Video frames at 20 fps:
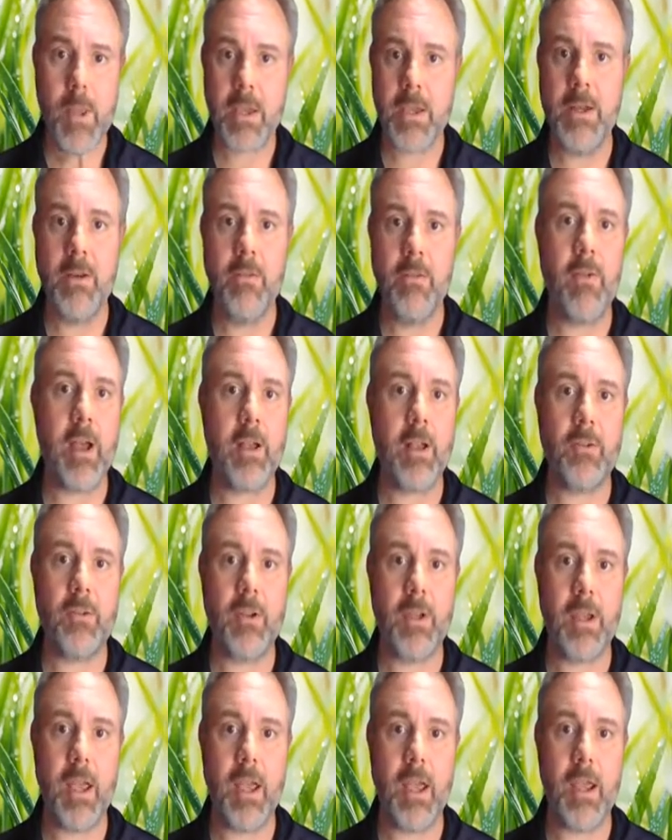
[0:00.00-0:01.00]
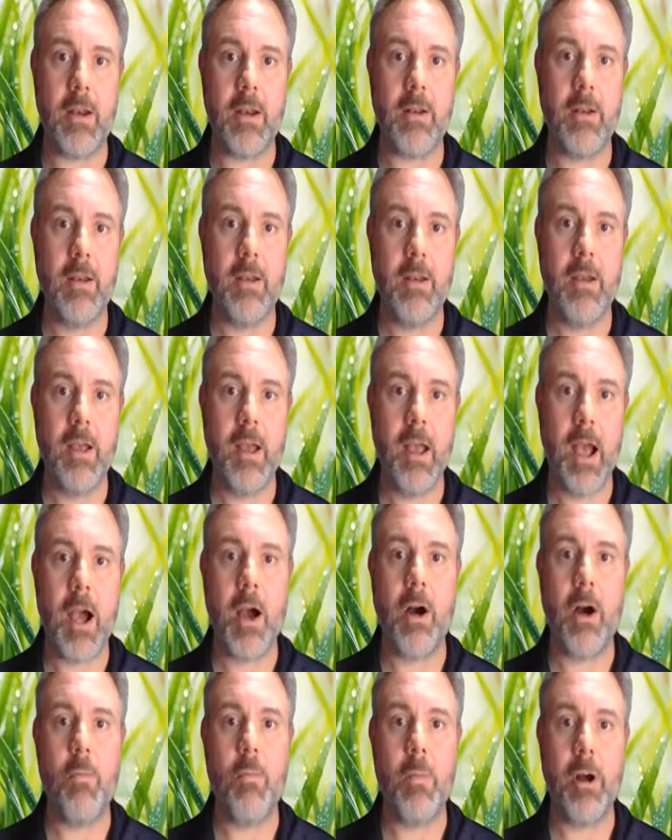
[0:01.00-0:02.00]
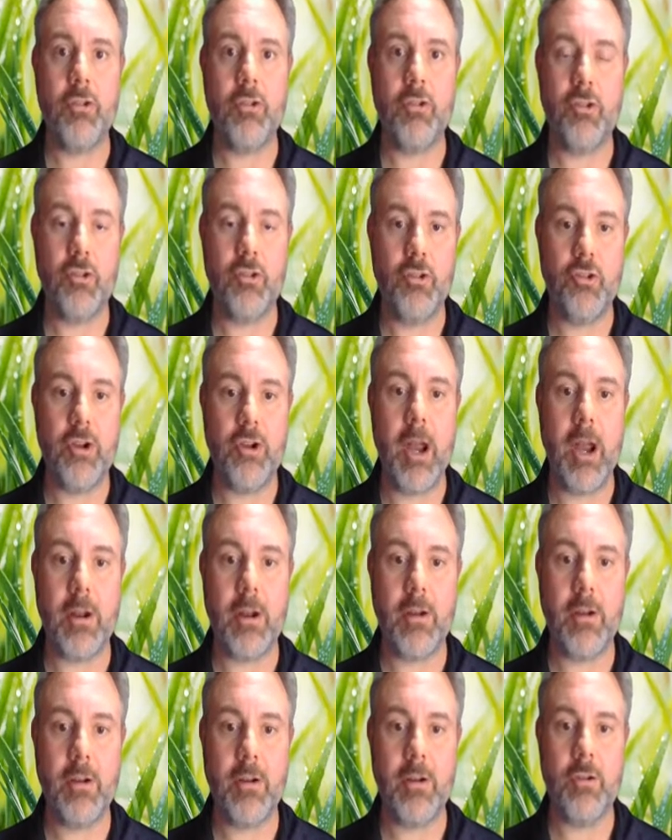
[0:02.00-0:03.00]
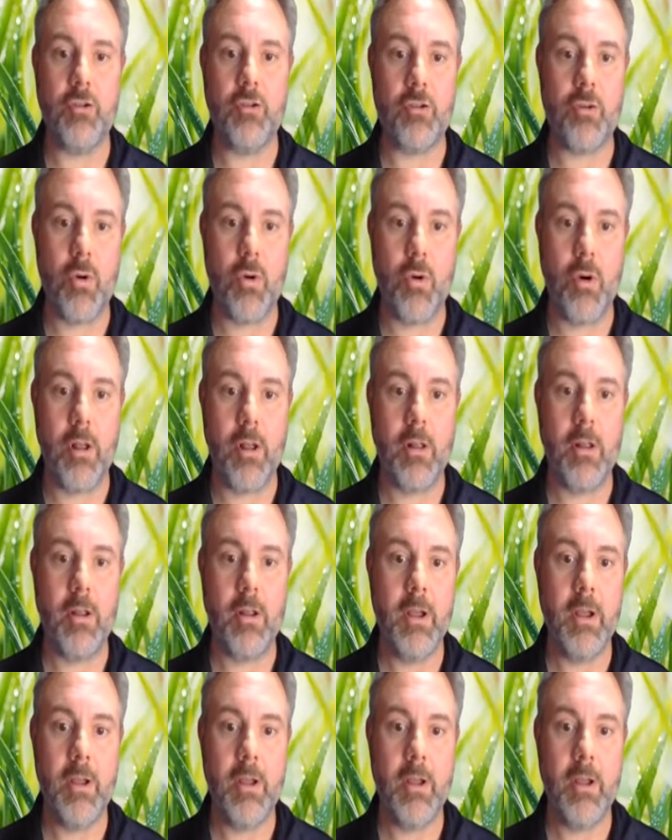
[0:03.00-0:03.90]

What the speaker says: investigate how much genetic control